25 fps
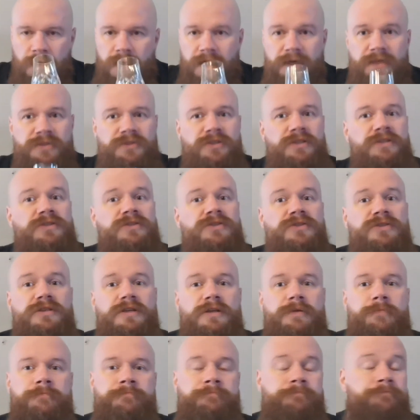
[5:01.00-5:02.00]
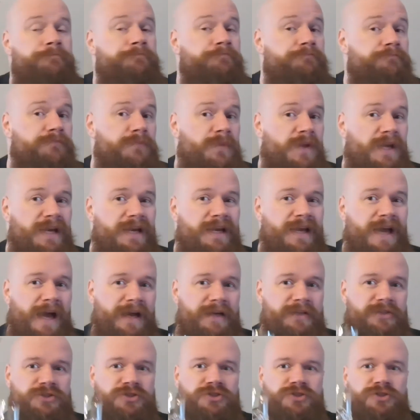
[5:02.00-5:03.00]
And it
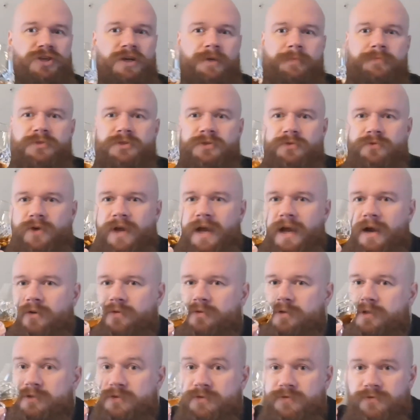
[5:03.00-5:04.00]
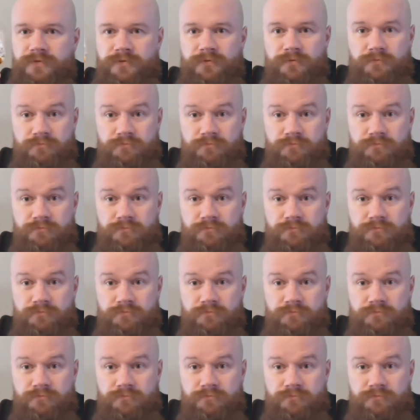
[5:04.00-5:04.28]
kind of jumps around. It's